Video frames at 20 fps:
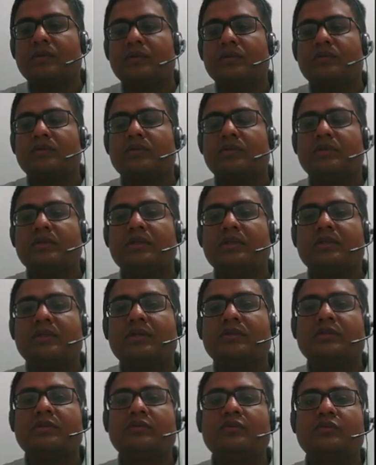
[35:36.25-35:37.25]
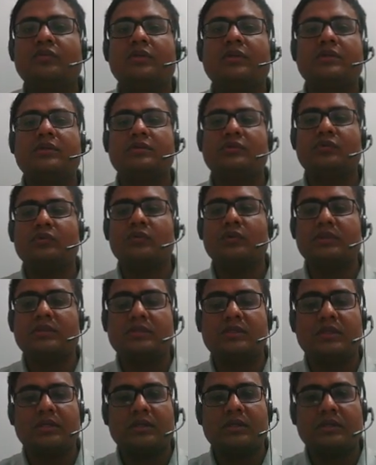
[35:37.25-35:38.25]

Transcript: So 3200 joule is the